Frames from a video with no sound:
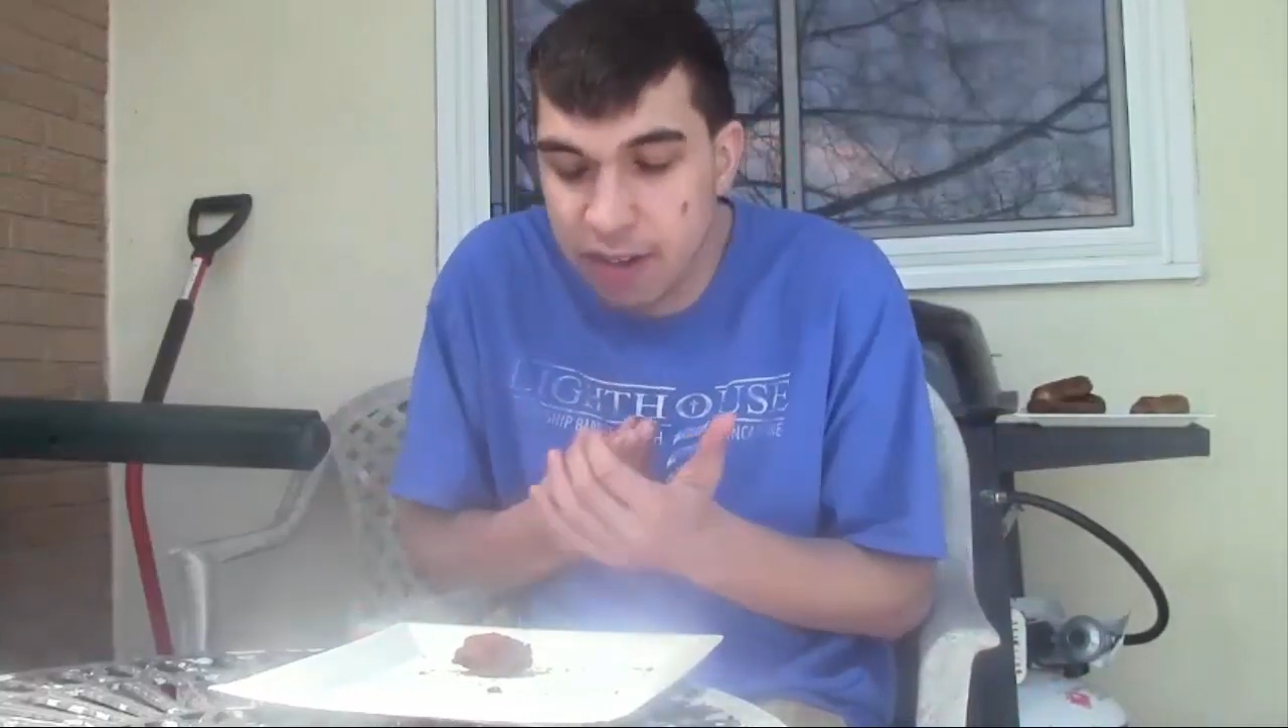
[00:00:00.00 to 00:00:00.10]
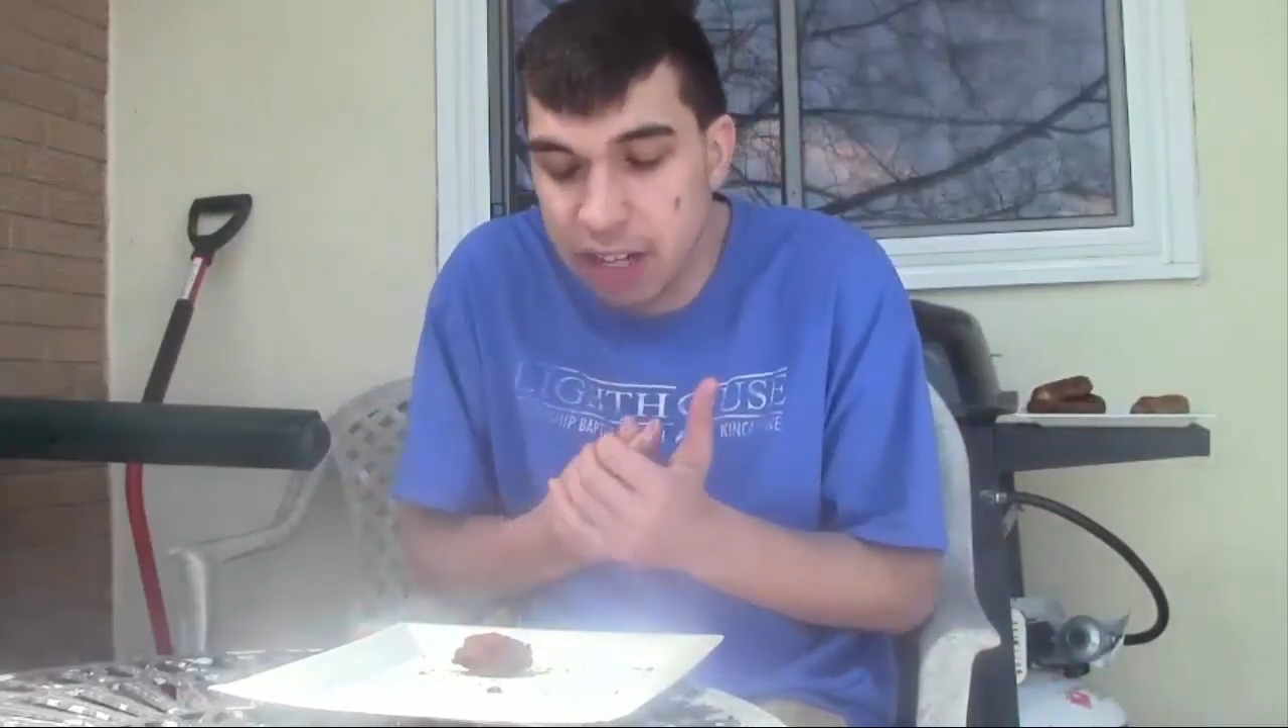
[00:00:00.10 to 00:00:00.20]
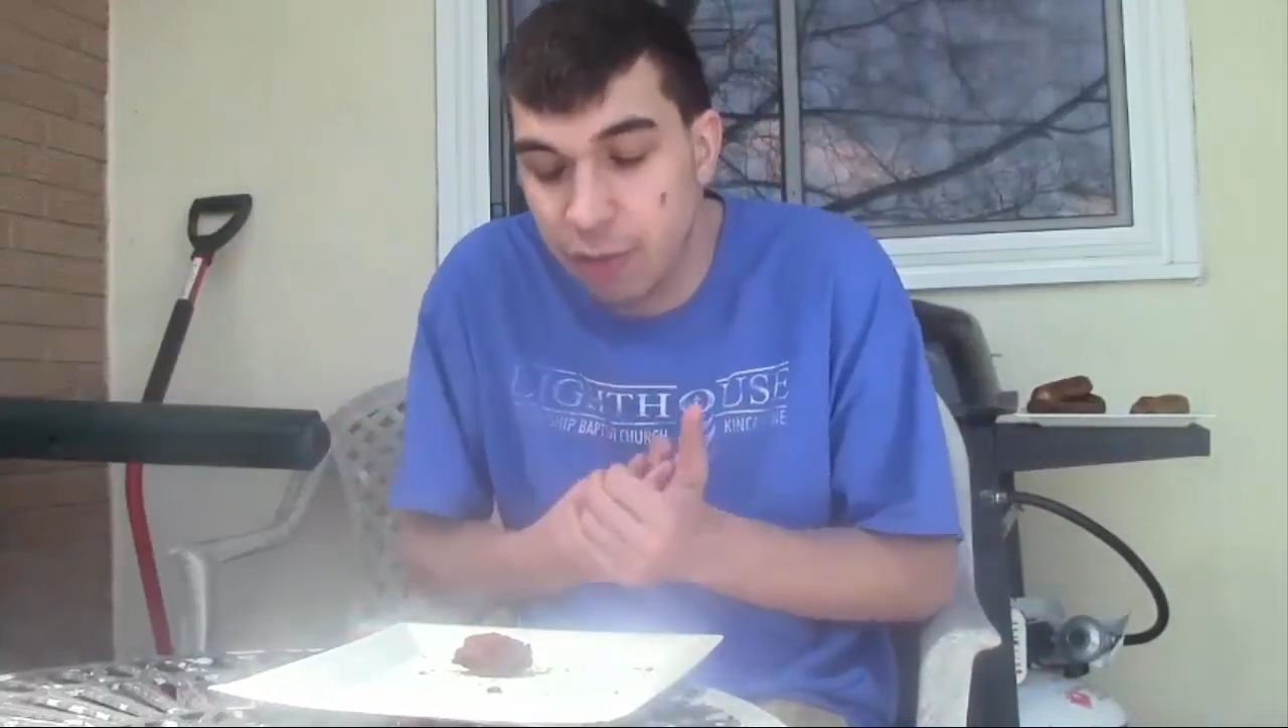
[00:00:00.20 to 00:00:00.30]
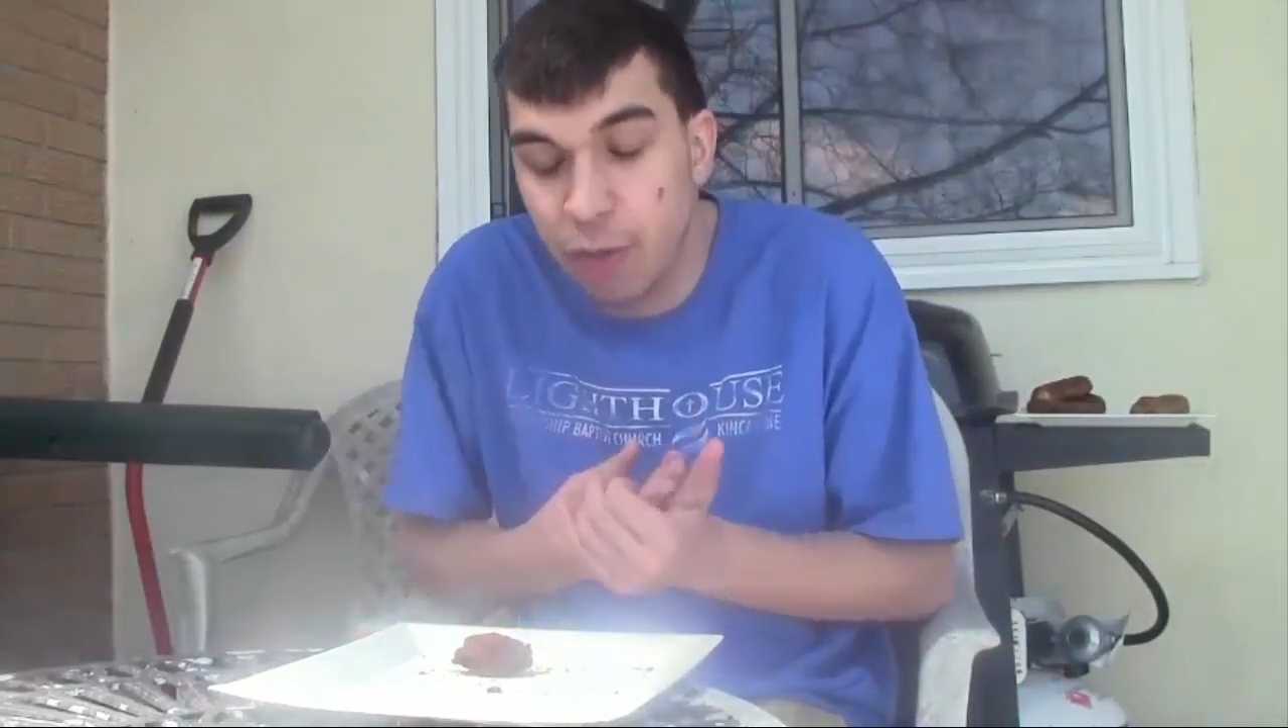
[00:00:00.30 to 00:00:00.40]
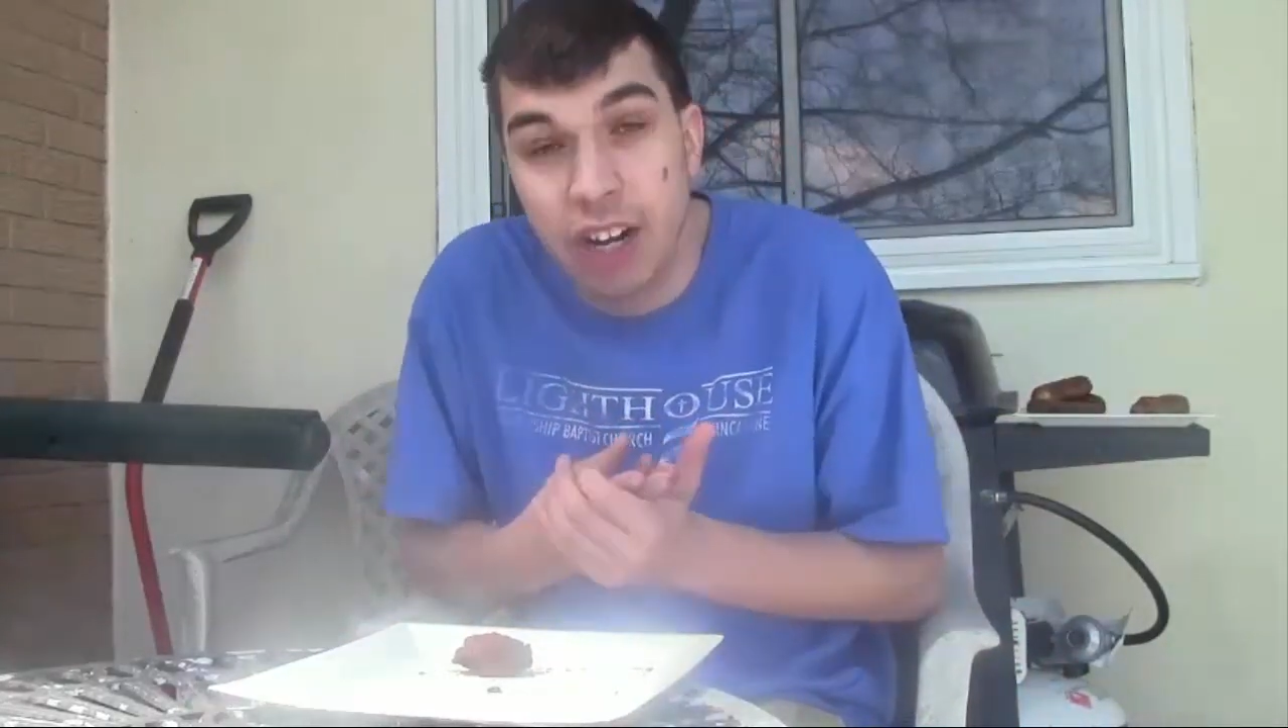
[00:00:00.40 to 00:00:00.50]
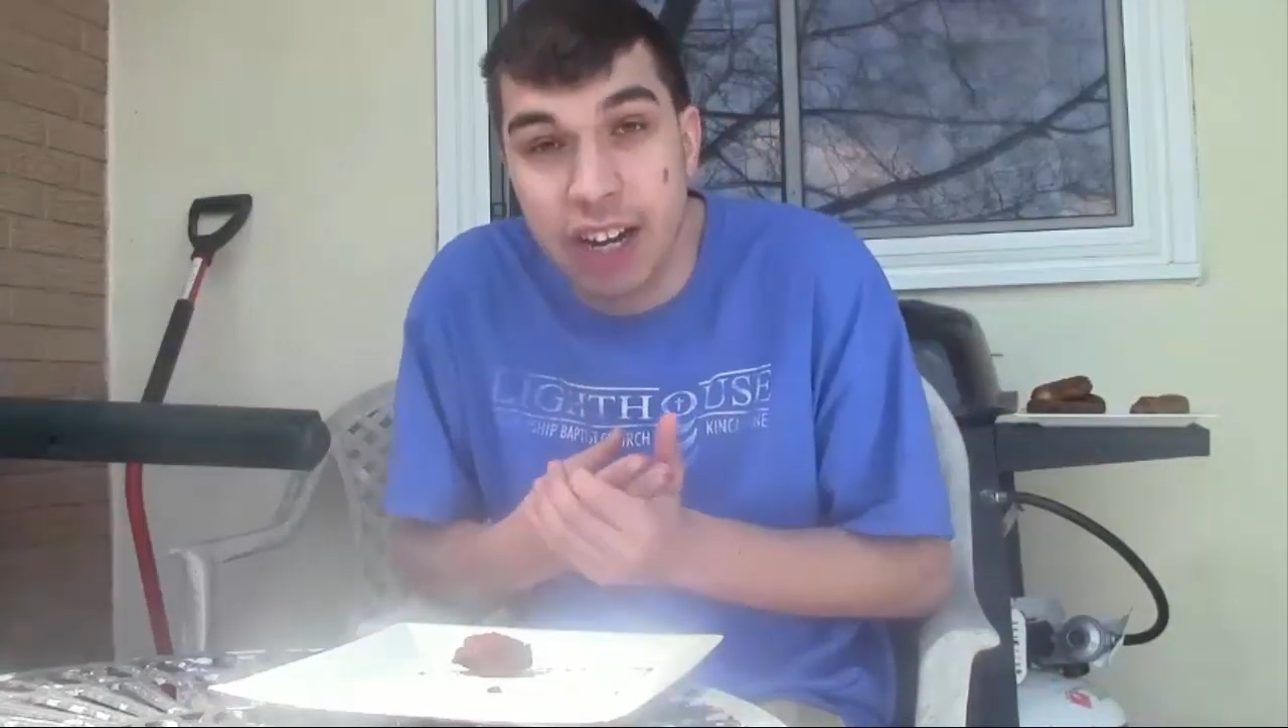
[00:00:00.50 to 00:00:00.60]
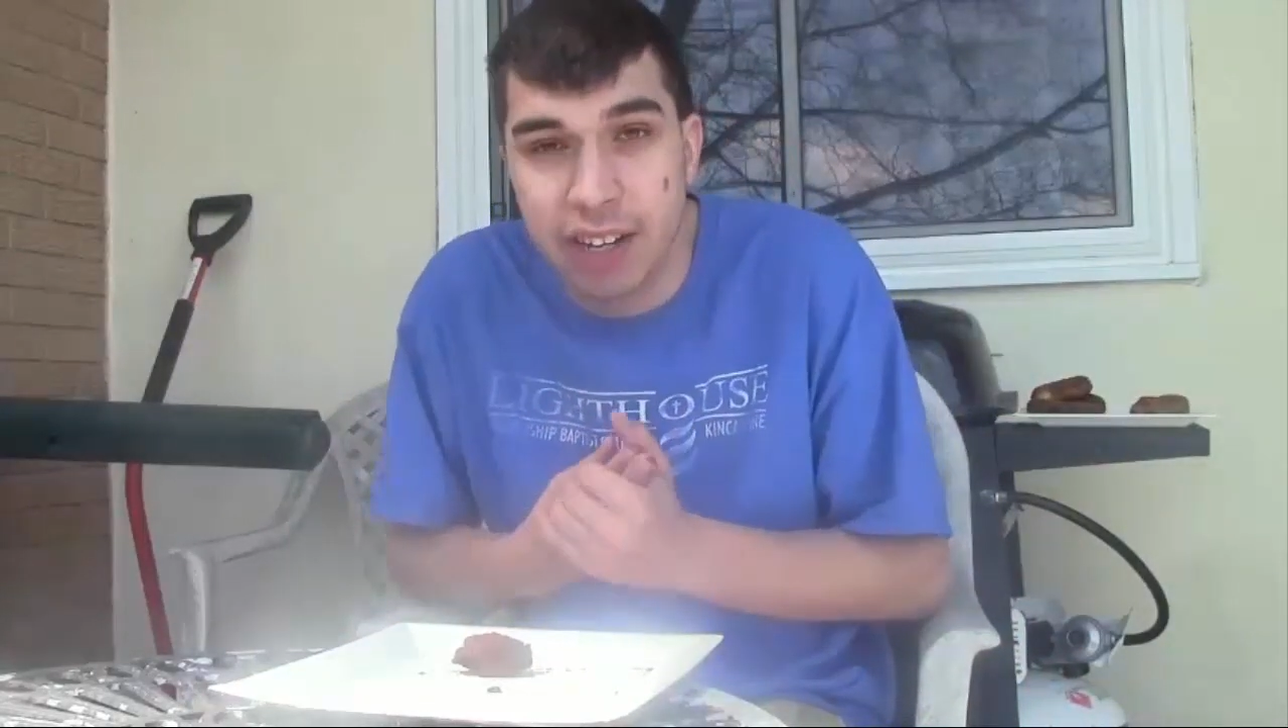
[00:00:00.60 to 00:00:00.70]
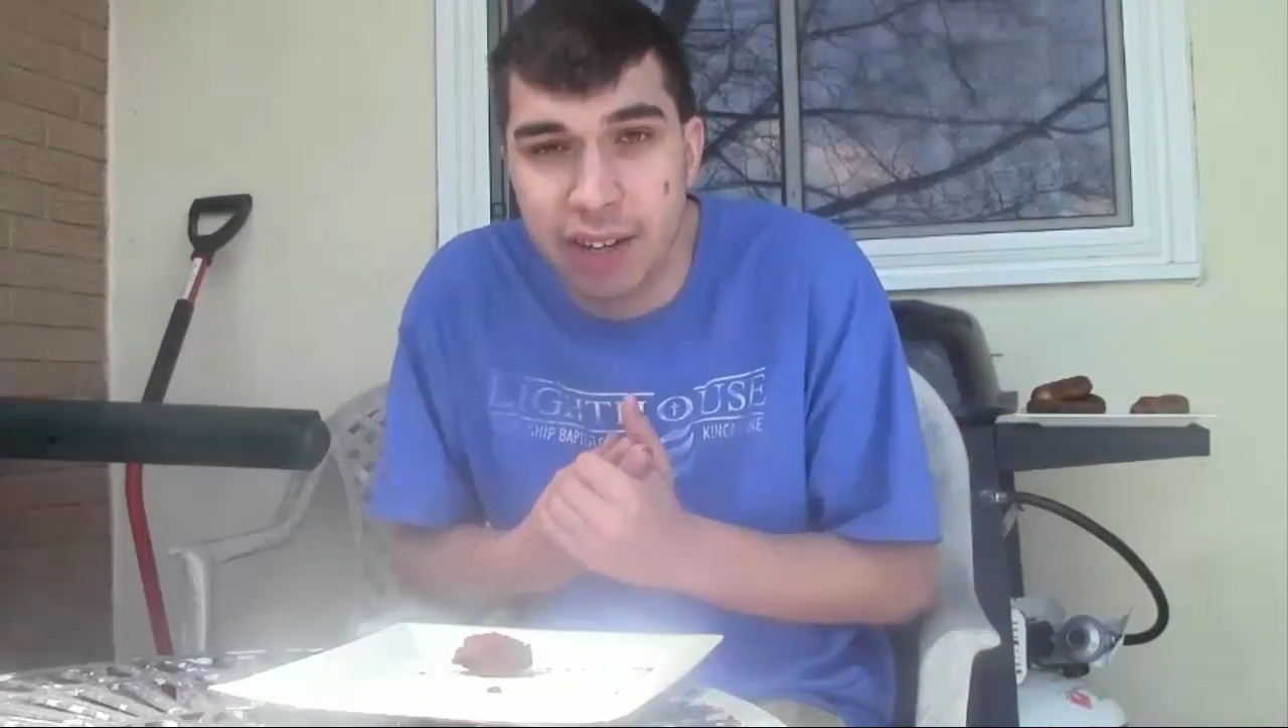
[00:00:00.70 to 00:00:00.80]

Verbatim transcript: you would it